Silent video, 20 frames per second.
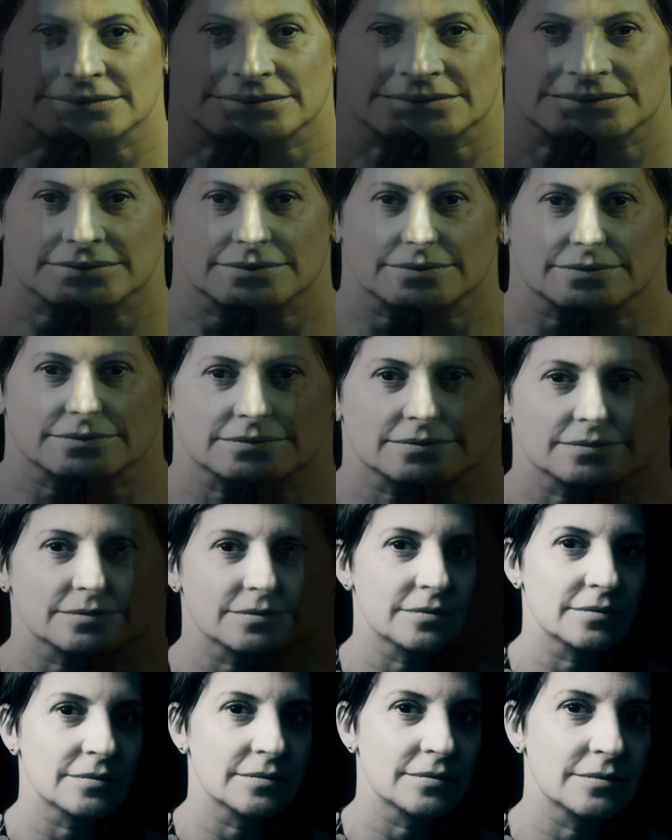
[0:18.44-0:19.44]
naive
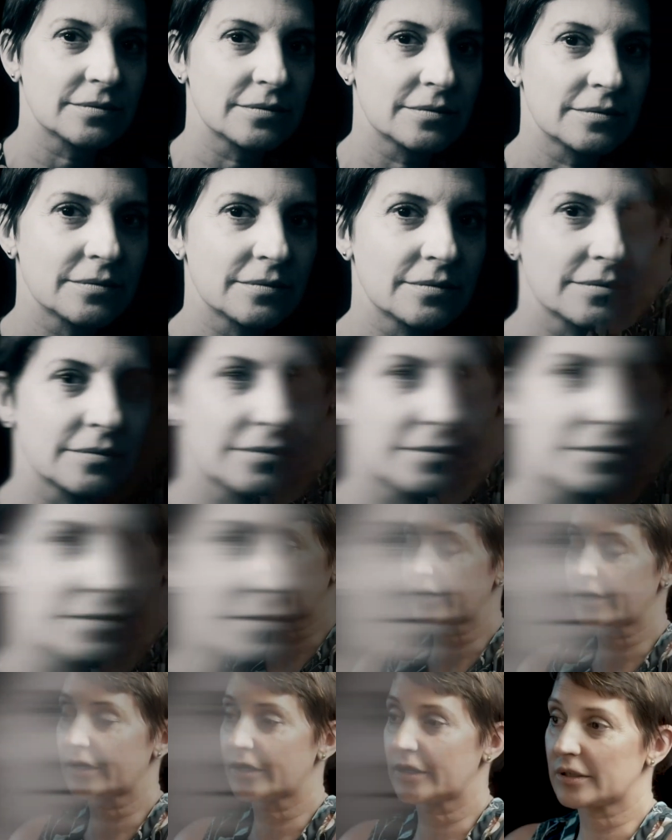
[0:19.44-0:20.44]
bubble. I mean,
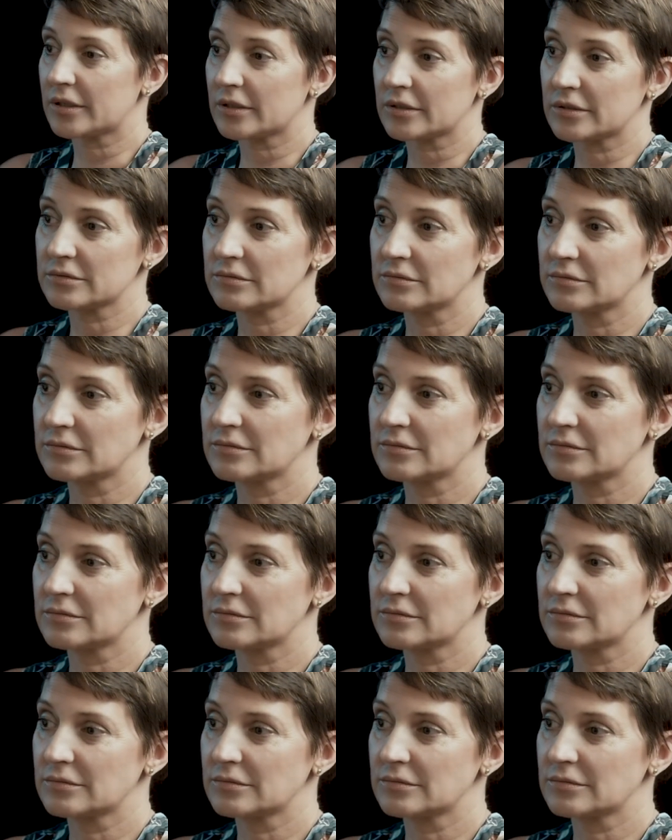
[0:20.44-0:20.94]
where